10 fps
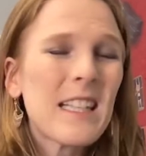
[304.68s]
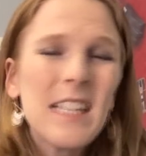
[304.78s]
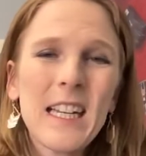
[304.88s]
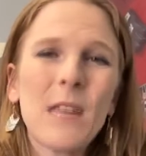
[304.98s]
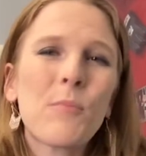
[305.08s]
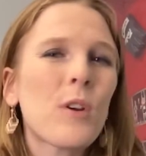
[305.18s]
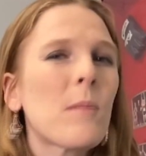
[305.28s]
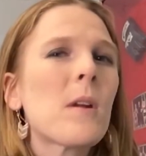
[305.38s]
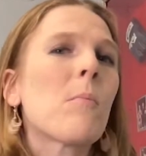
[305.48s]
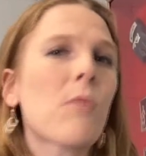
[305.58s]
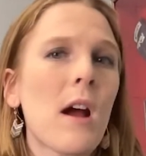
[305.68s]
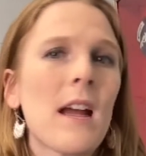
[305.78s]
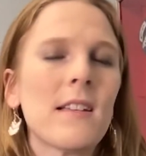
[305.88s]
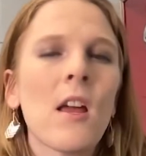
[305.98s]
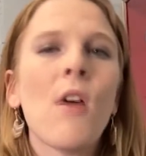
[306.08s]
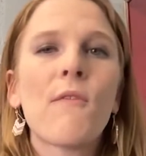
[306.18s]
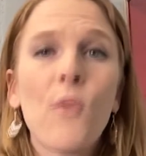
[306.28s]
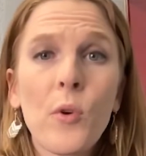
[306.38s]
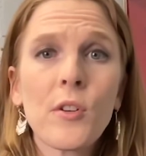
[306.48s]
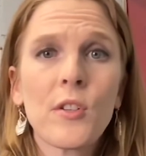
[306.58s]
ticket premium price
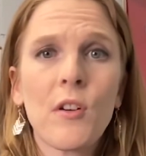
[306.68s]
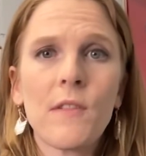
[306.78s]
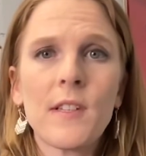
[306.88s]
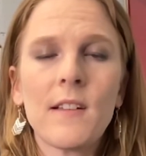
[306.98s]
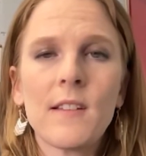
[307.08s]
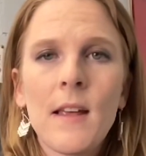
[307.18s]
for your services.